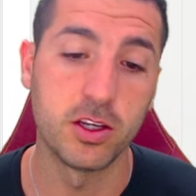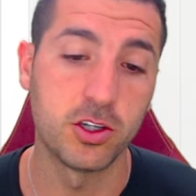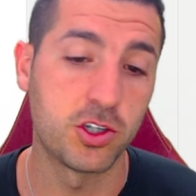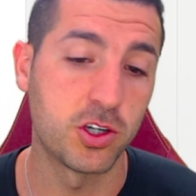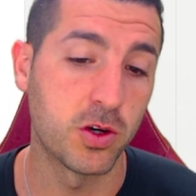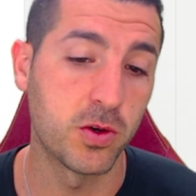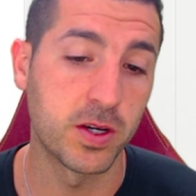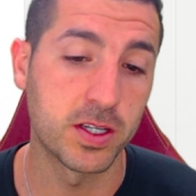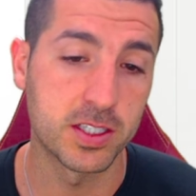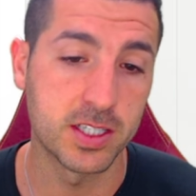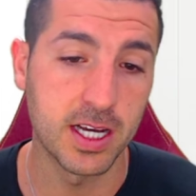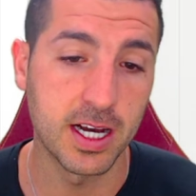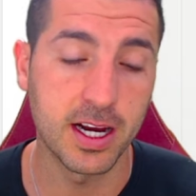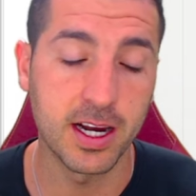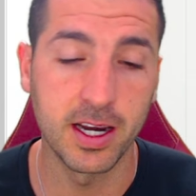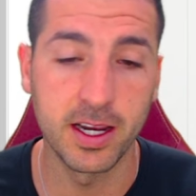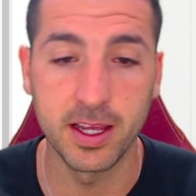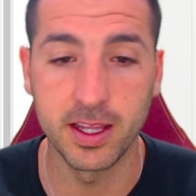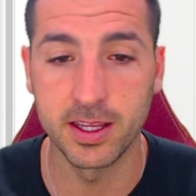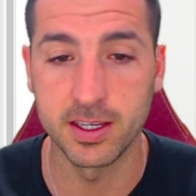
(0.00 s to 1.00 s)
They show
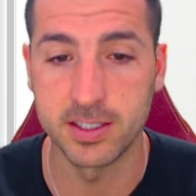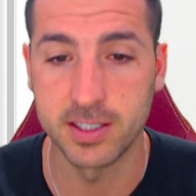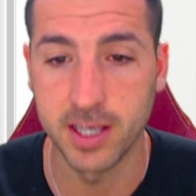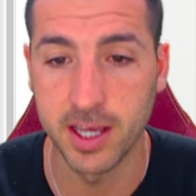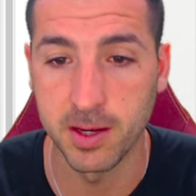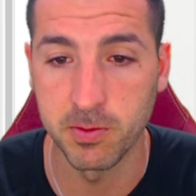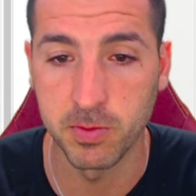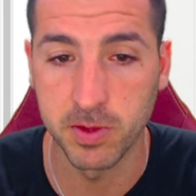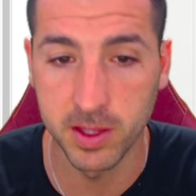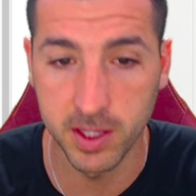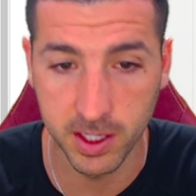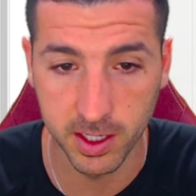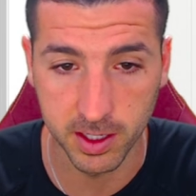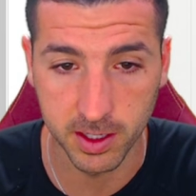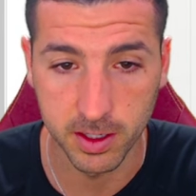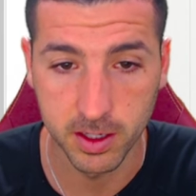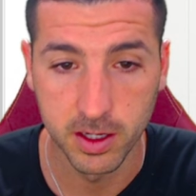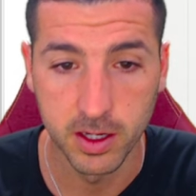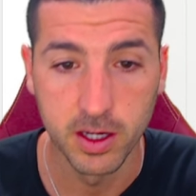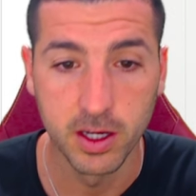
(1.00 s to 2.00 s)
exactly the same
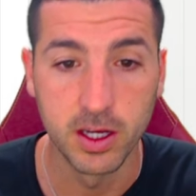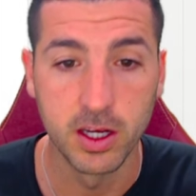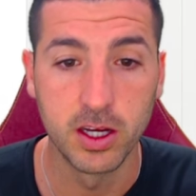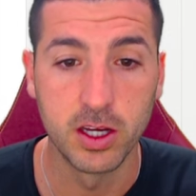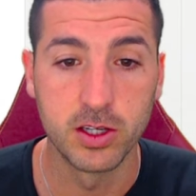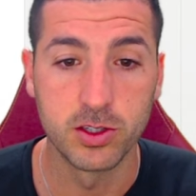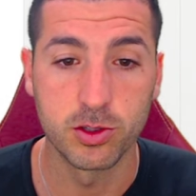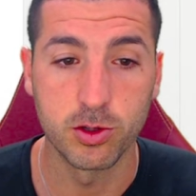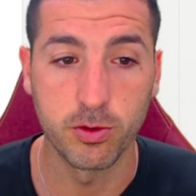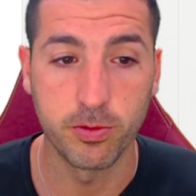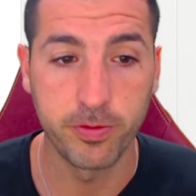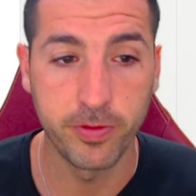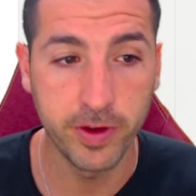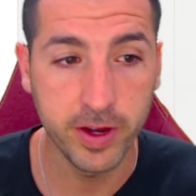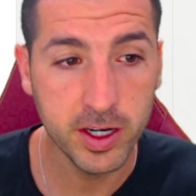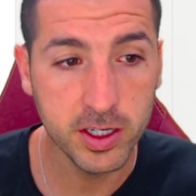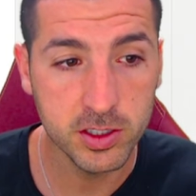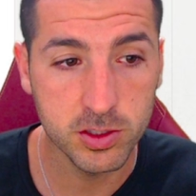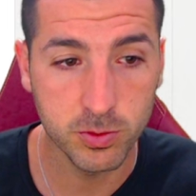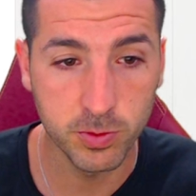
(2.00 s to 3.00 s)
thing. So
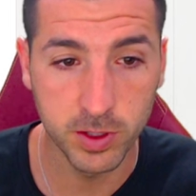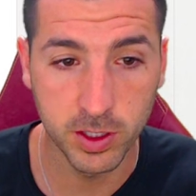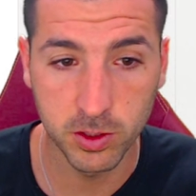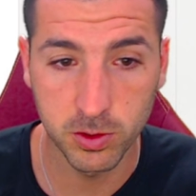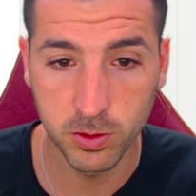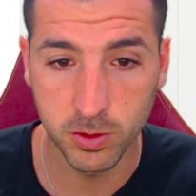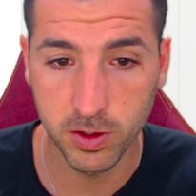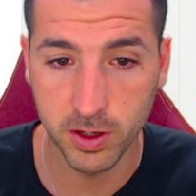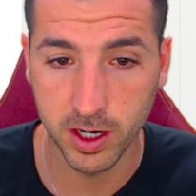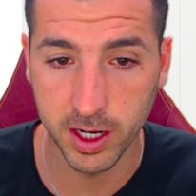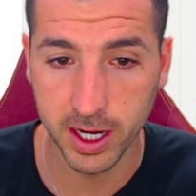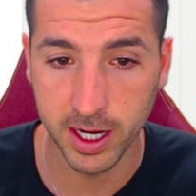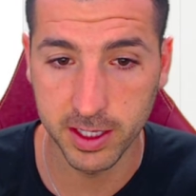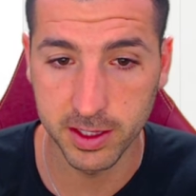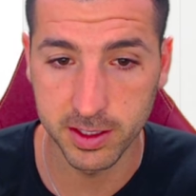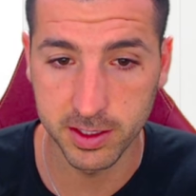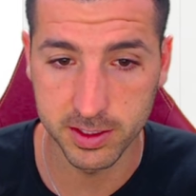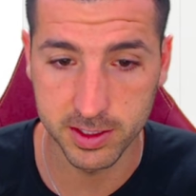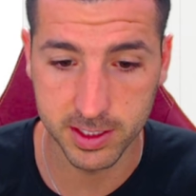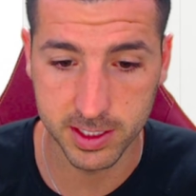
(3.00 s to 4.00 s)
first we need to
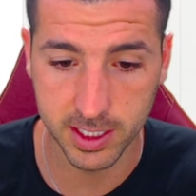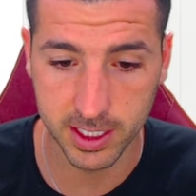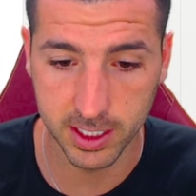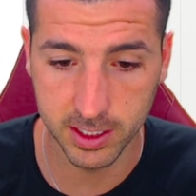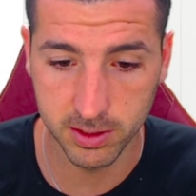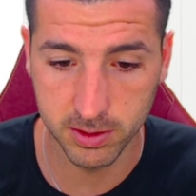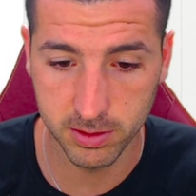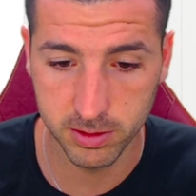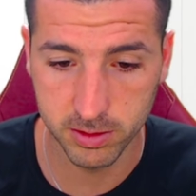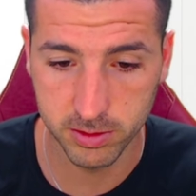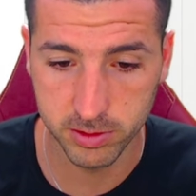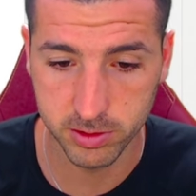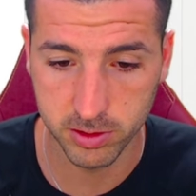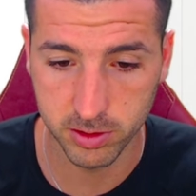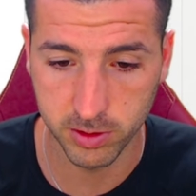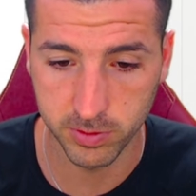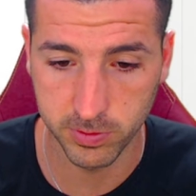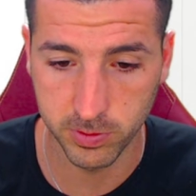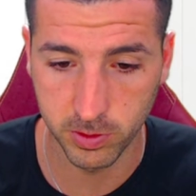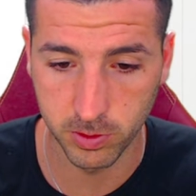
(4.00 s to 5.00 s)
create this title. So
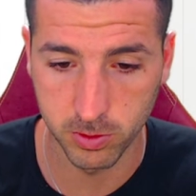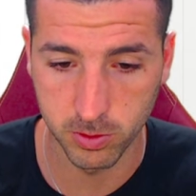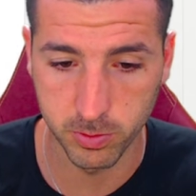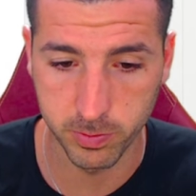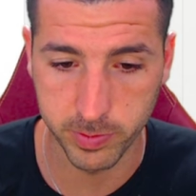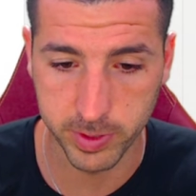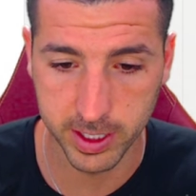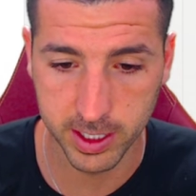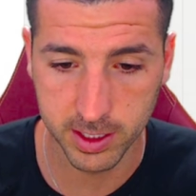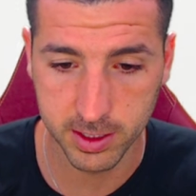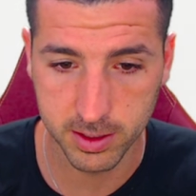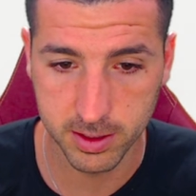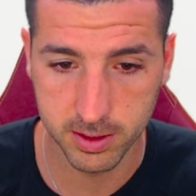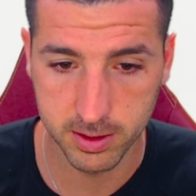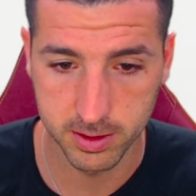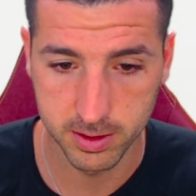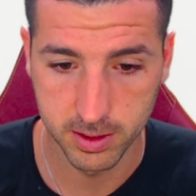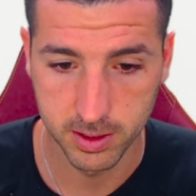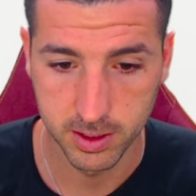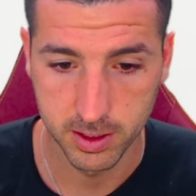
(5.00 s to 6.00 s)
if we go back,
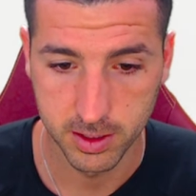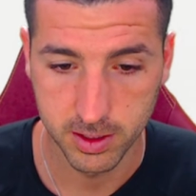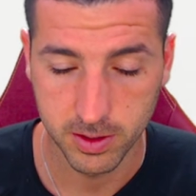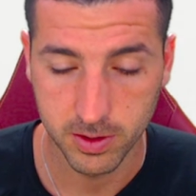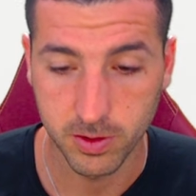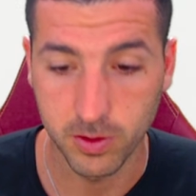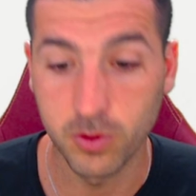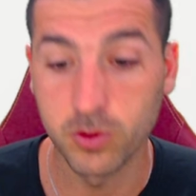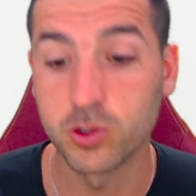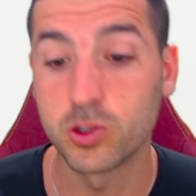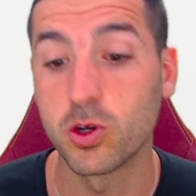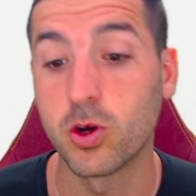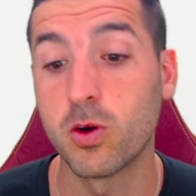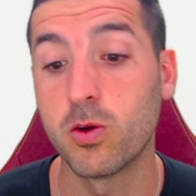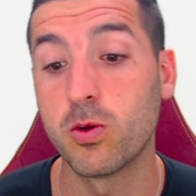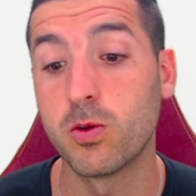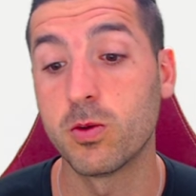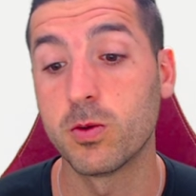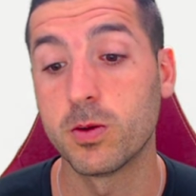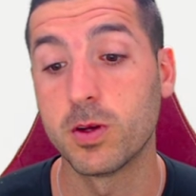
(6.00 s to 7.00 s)

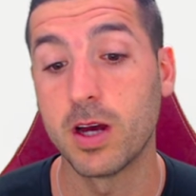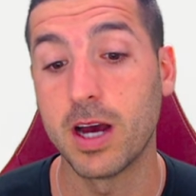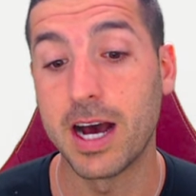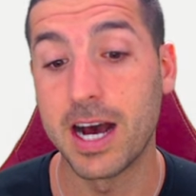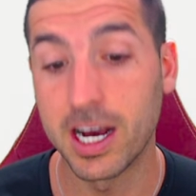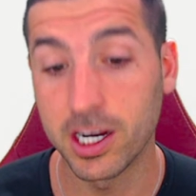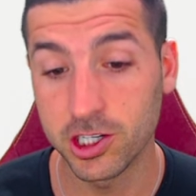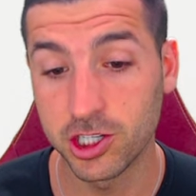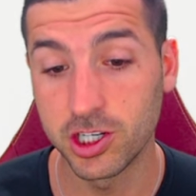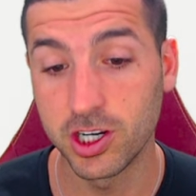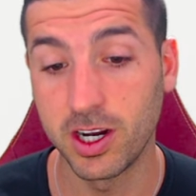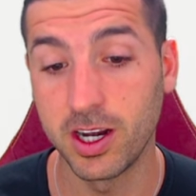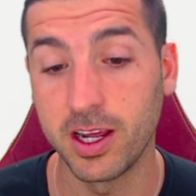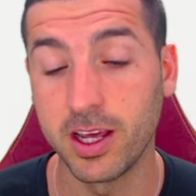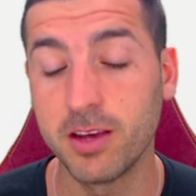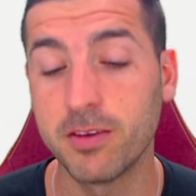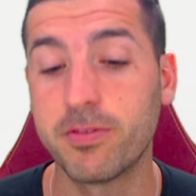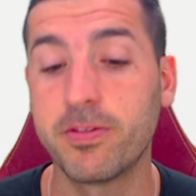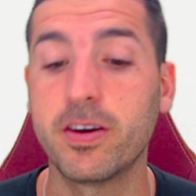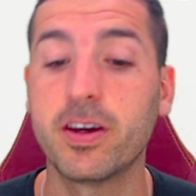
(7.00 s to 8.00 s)
so
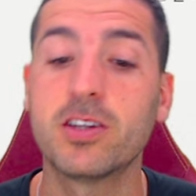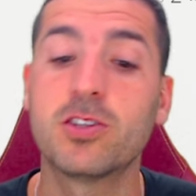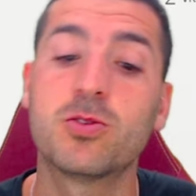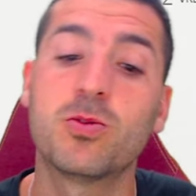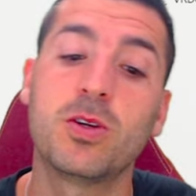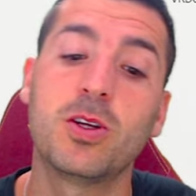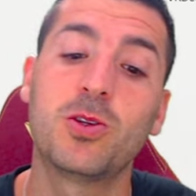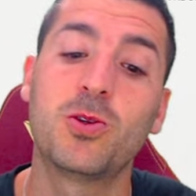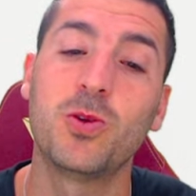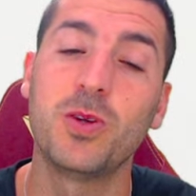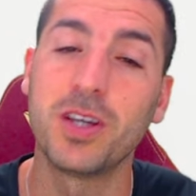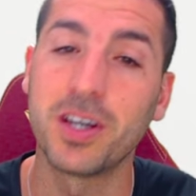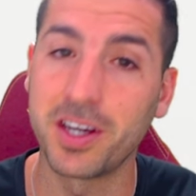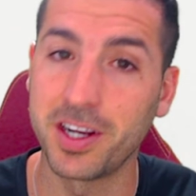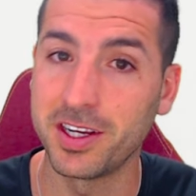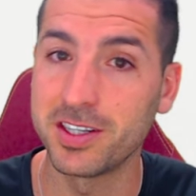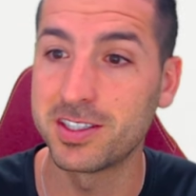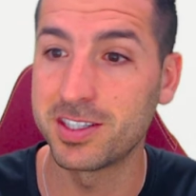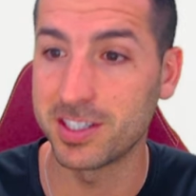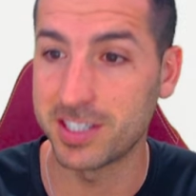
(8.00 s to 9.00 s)
actually first we need to
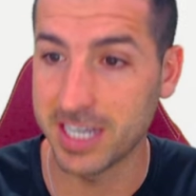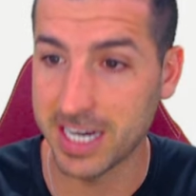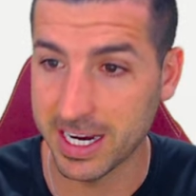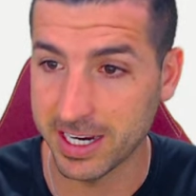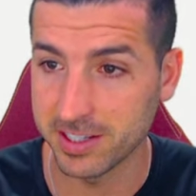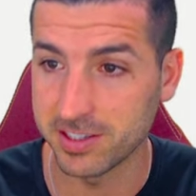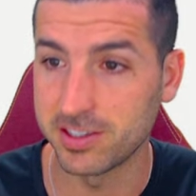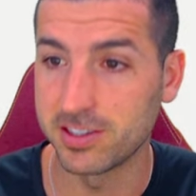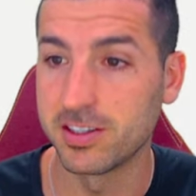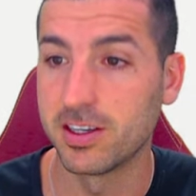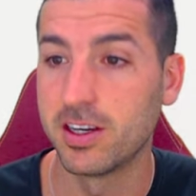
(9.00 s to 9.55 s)
increase the size.